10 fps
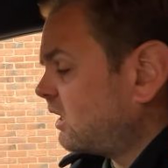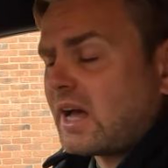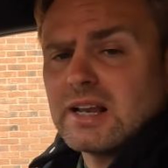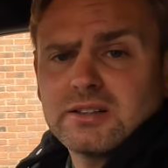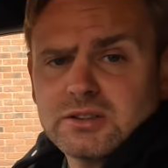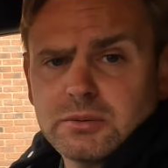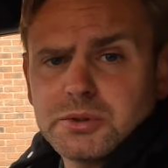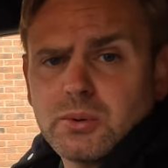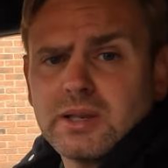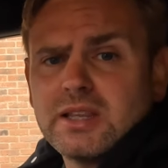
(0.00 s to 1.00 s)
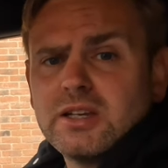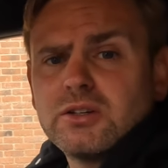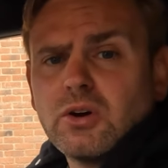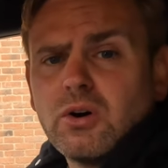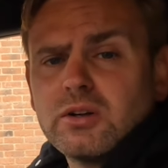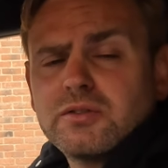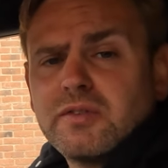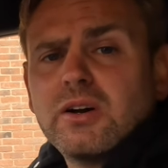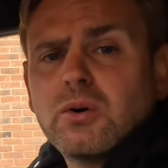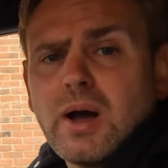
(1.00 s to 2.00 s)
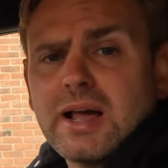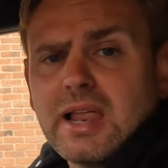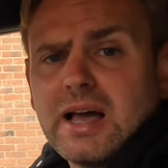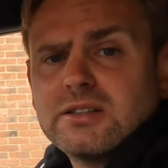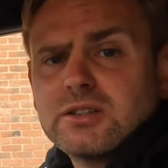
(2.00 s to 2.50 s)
and subsequently the doors feel quite light.